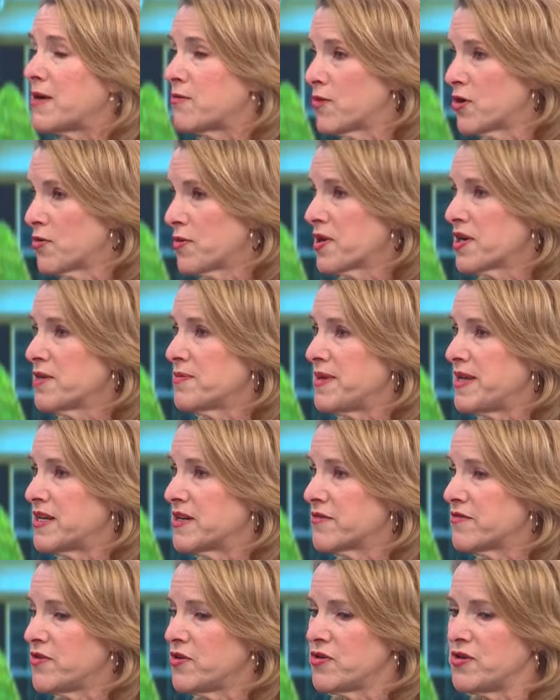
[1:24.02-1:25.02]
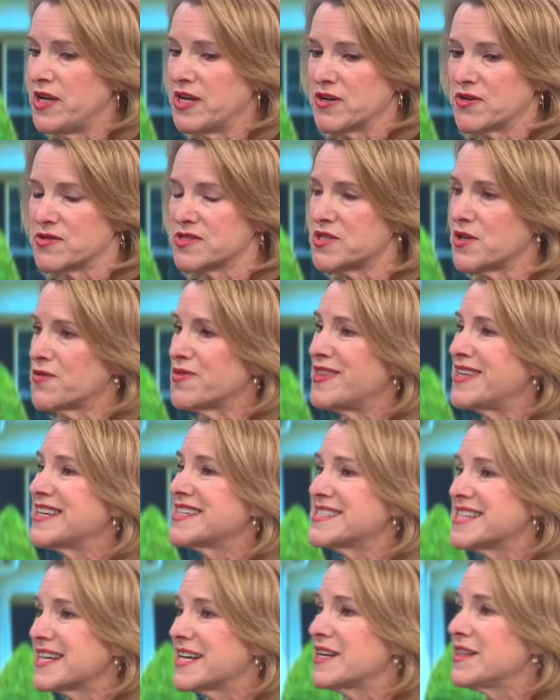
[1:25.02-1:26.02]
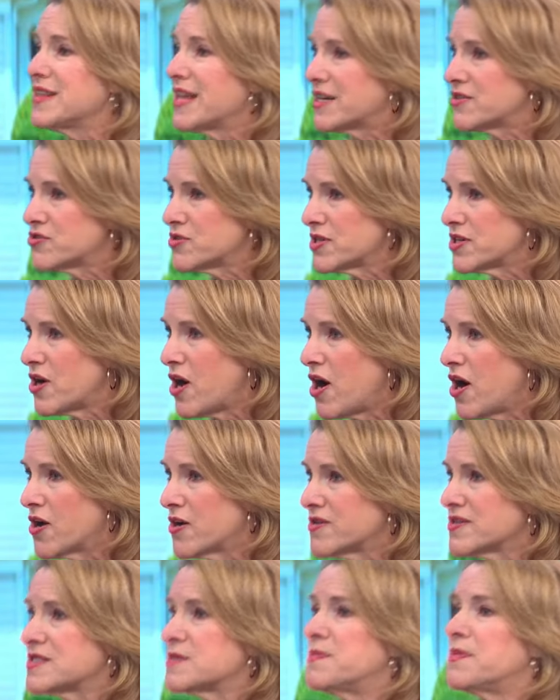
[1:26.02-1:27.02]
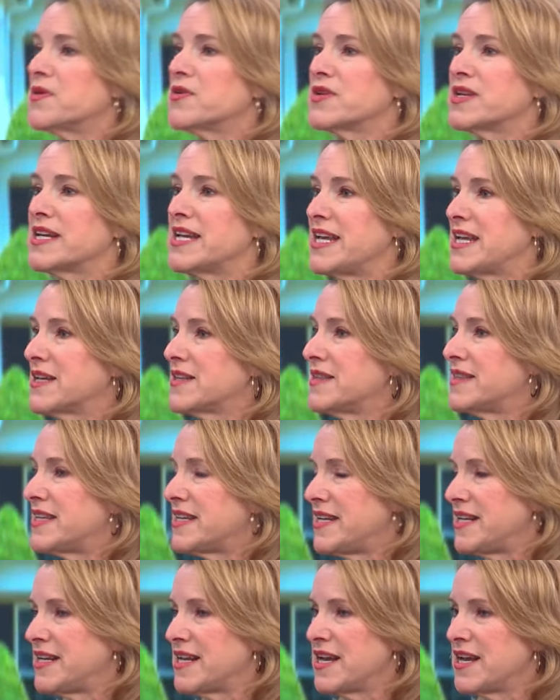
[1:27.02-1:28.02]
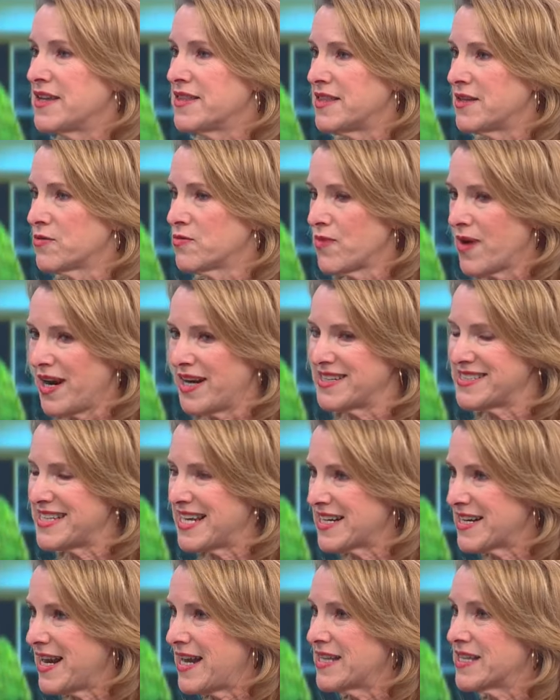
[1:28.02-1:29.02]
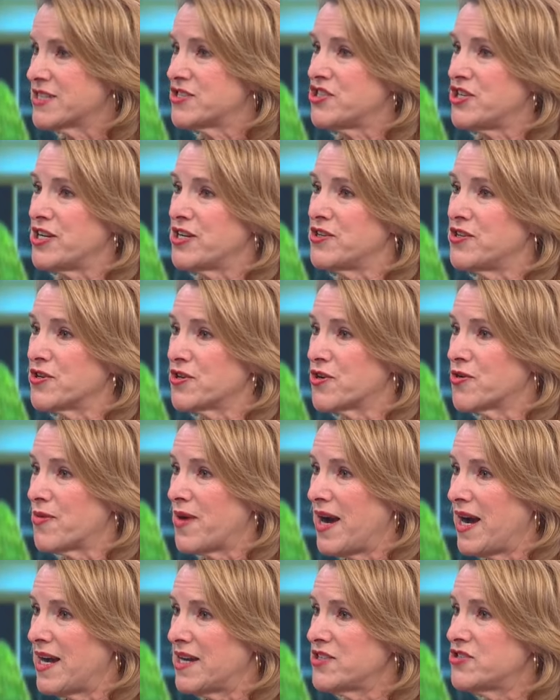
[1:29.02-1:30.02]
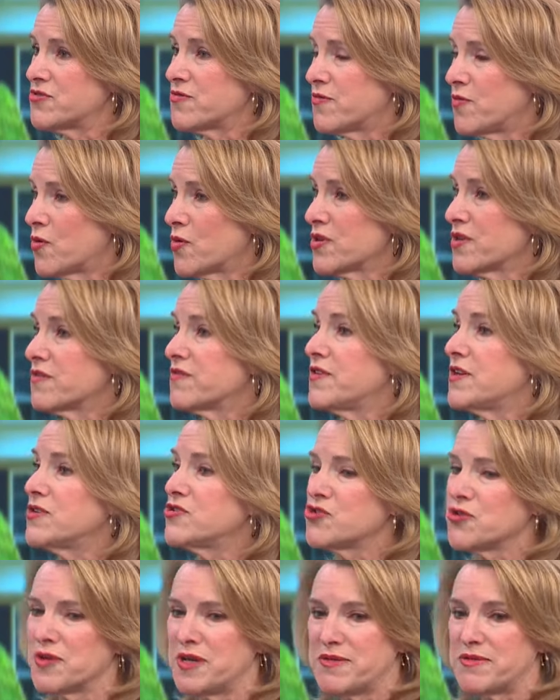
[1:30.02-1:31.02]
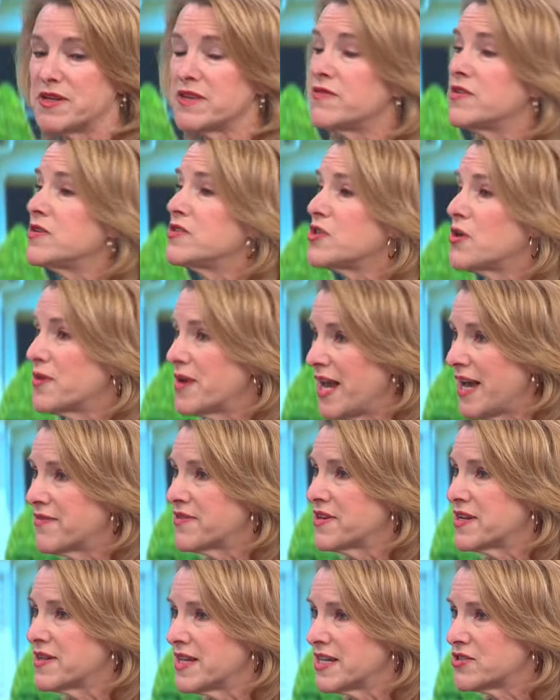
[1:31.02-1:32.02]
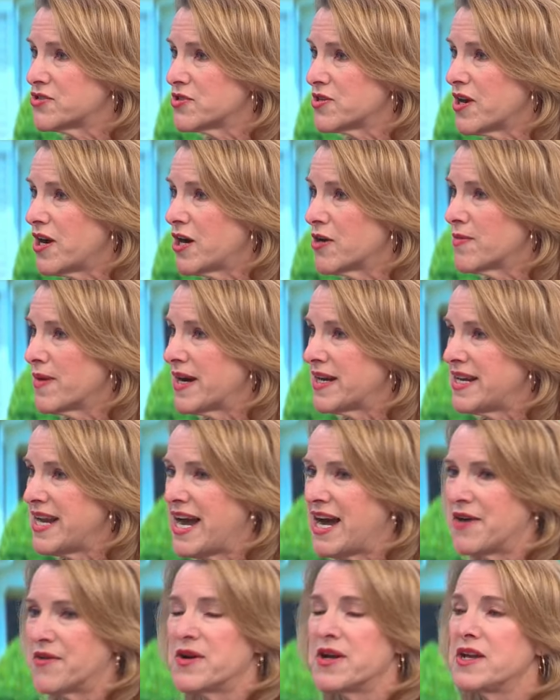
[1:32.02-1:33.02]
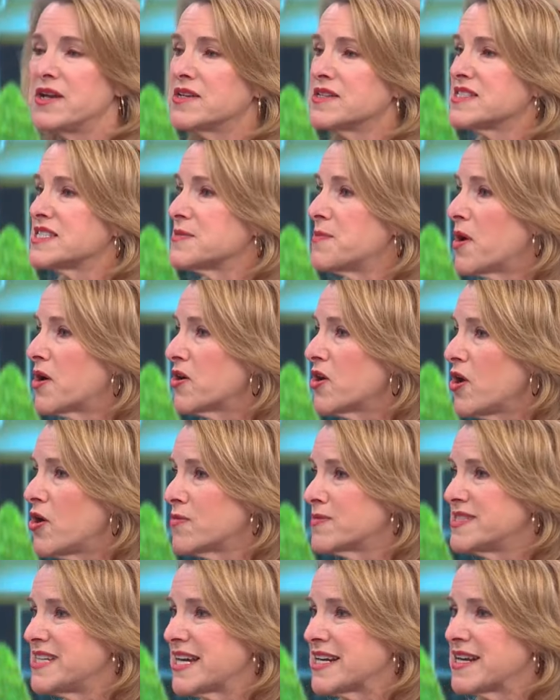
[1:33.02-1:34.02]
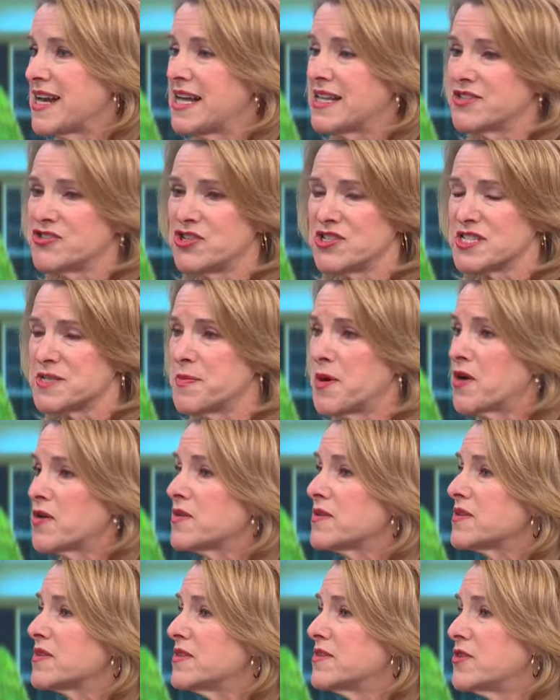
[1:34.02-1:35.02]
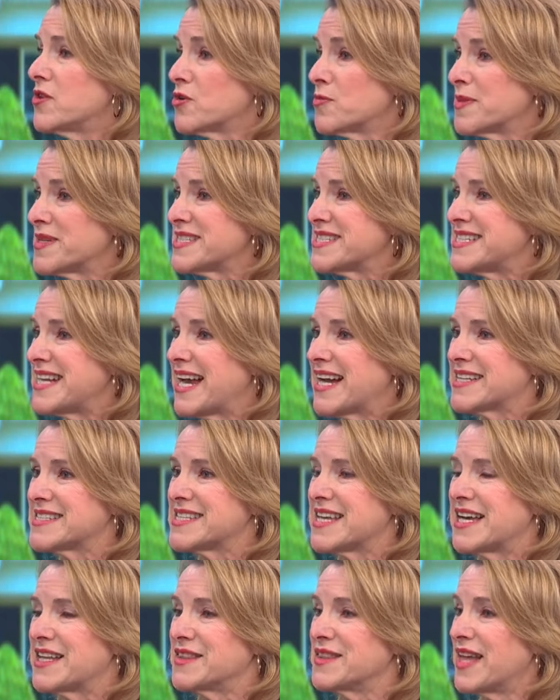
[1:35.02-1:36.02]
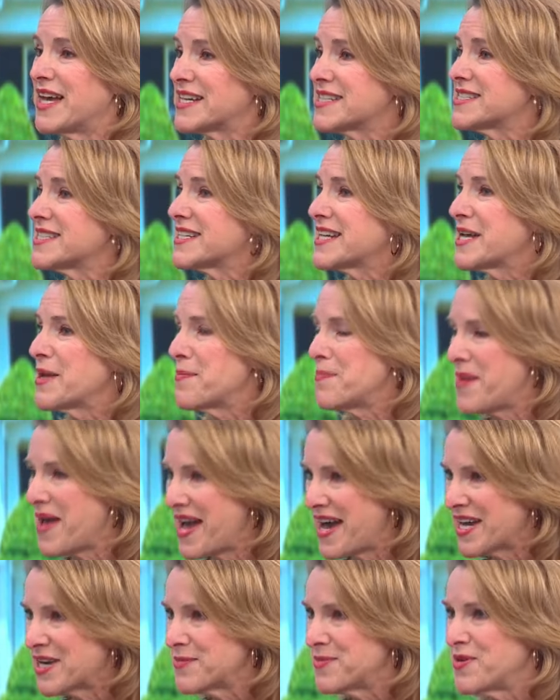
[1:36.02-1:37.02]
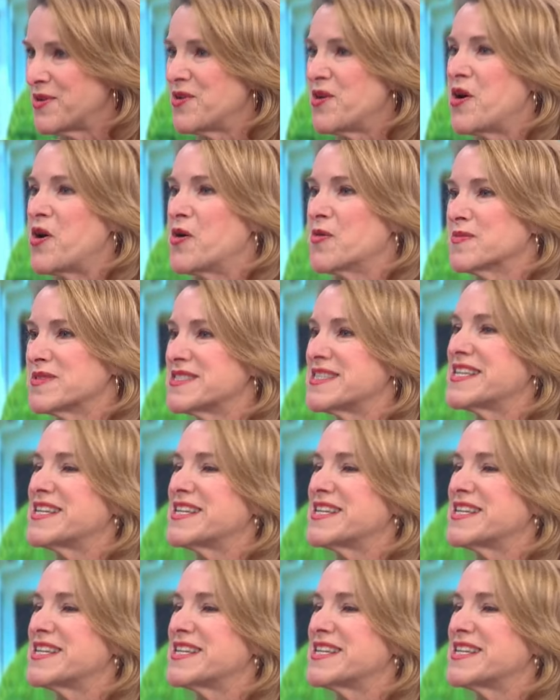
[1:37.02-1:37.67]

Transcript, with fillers: about where we're going to be in a few years. So things like electric cars, building in the, the right technology in your garage for the future, even if you don't have an electric car right now. Smart home technology, smart thermostats, Alexa compatible homes.